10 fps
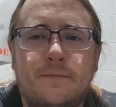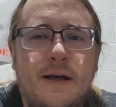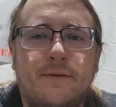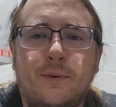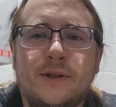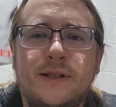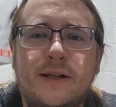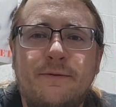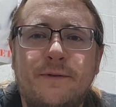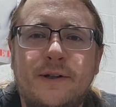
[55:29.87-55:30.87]
Everyone's in
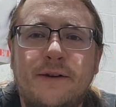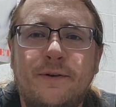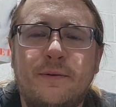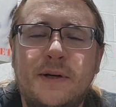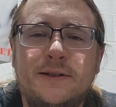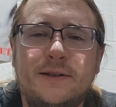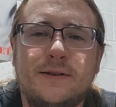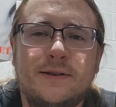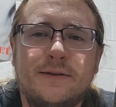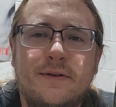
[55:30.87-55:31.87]
it for different reasons.